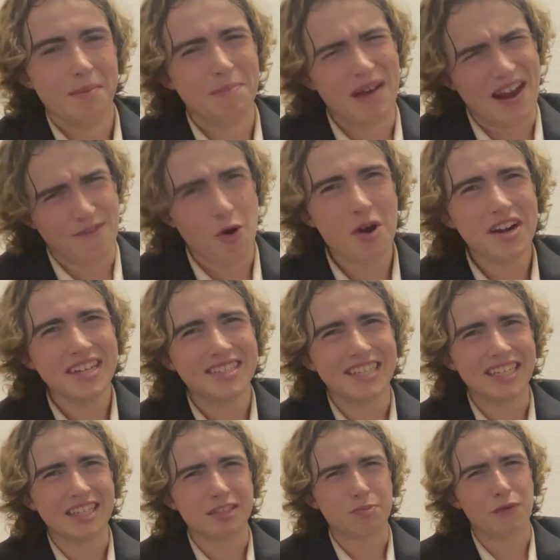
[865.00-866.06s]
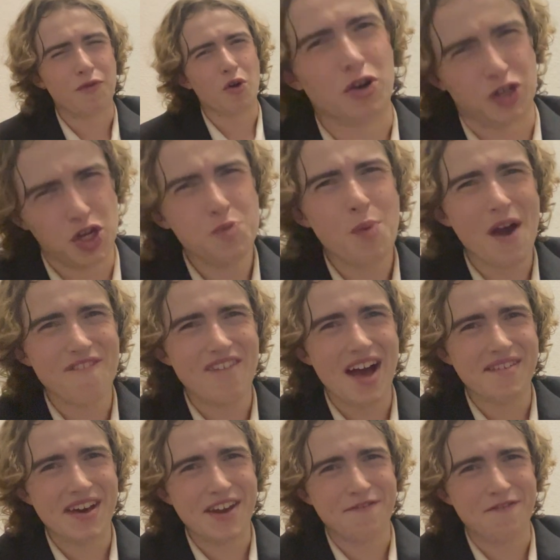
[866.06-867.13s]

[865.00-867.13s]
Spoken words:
But I've already seen this before. 2.5 out of